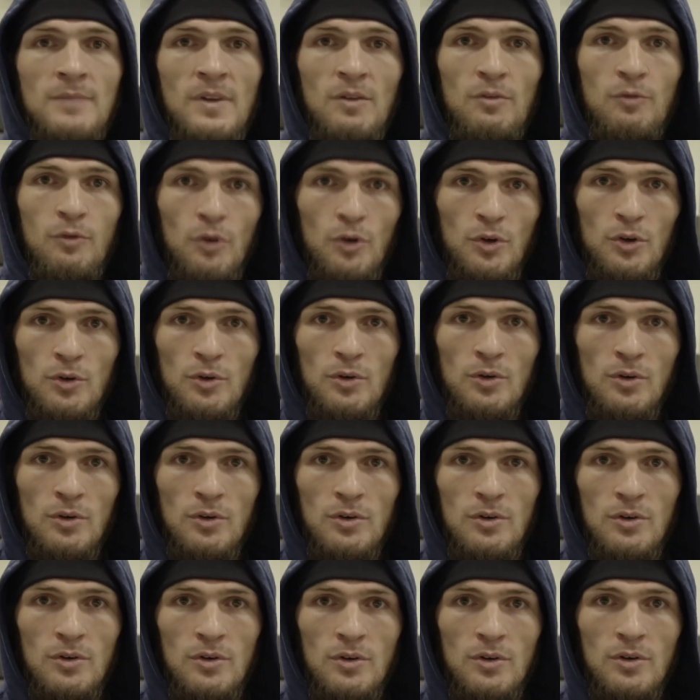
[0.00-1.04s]
For
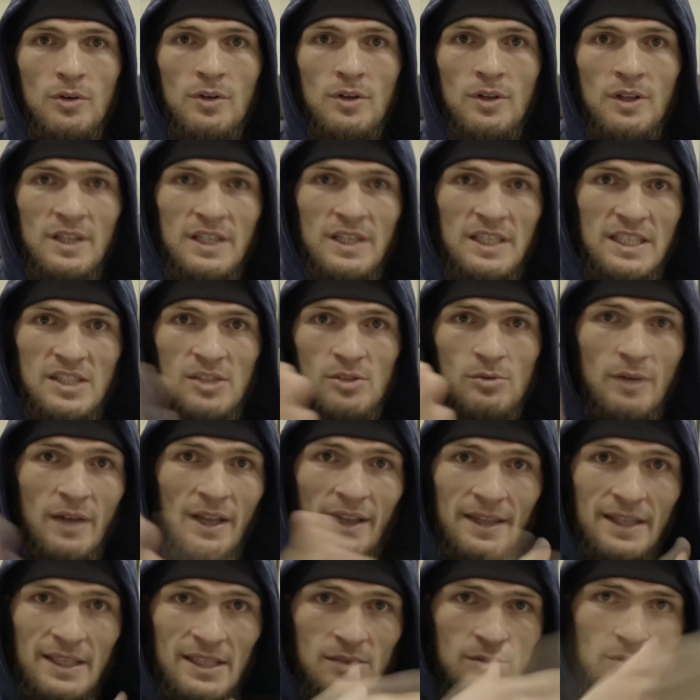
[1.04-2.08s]
you, this one
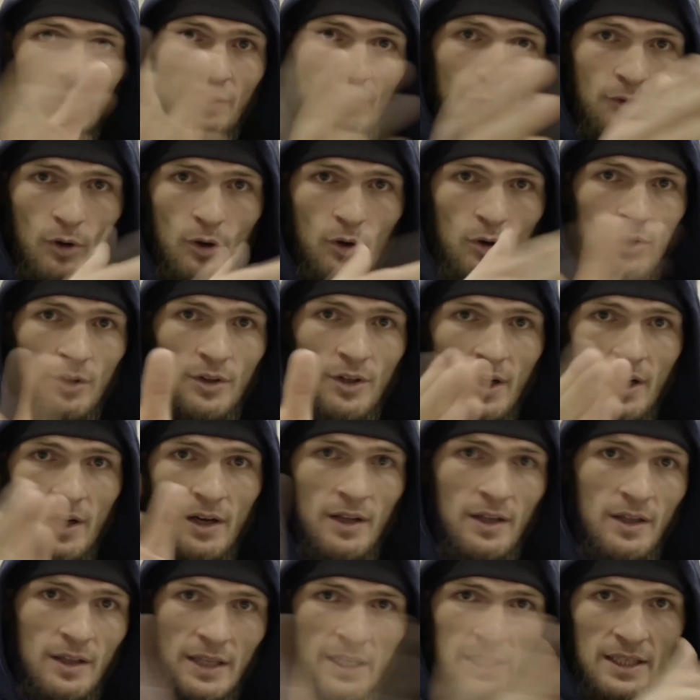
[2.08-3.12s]
for Conor,
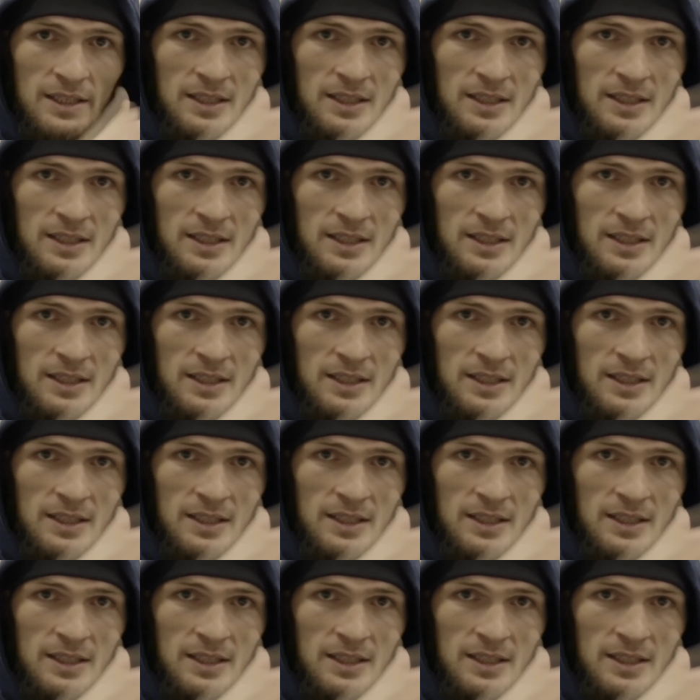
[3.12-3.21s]
like